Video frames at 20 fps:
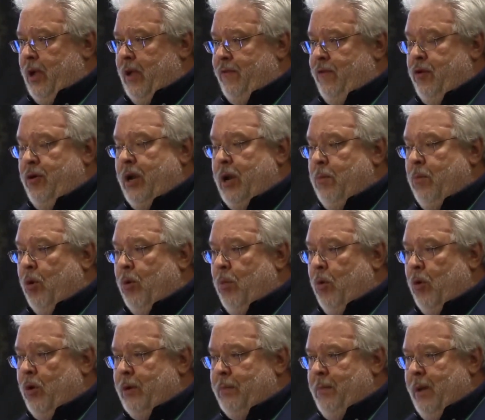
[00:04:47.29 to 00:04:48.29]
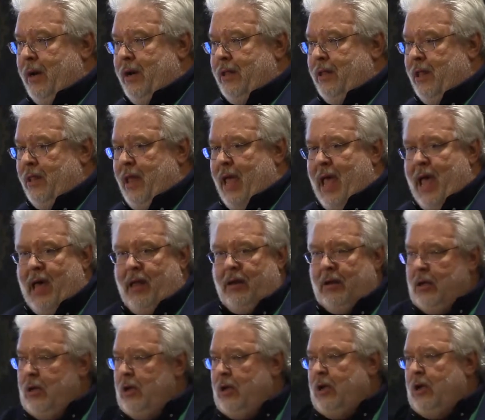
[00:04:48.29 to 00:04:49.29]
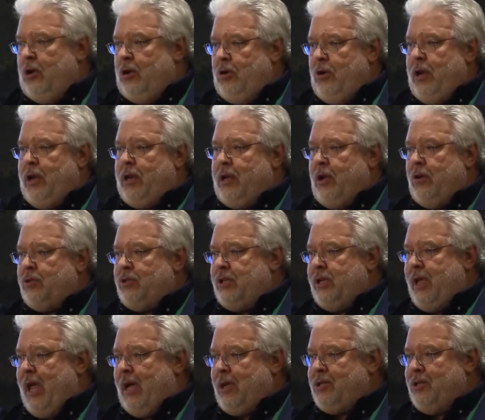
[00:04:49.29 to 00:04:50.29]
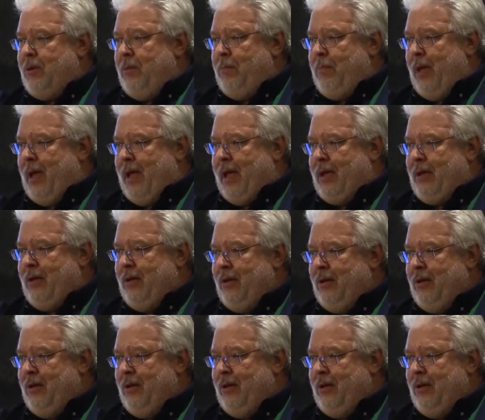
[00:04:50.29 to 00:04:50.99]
If you need more money than that, you need to go see Ex-Im Bank.